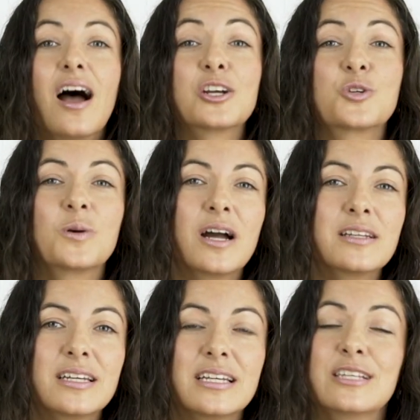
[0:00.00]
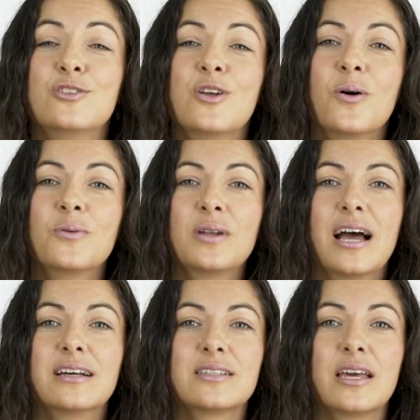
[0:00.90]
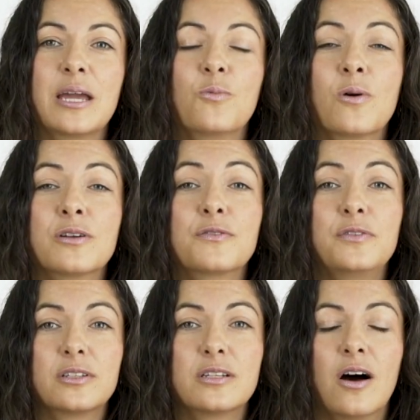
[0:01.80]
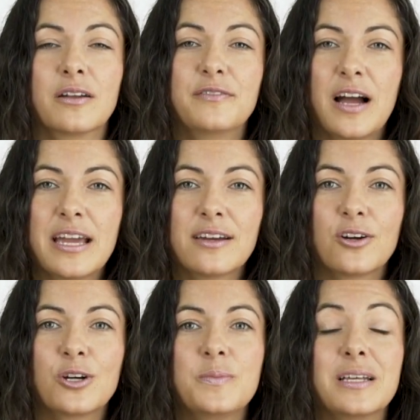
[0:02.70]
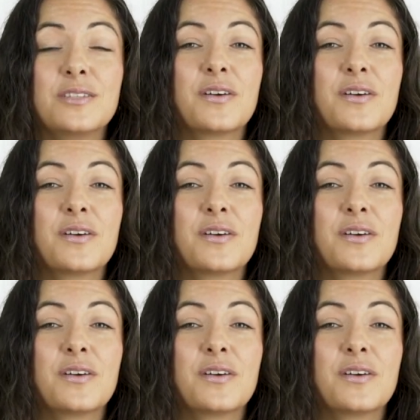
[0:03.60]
Ashwagandha is known as a wonderful tonifying herb that's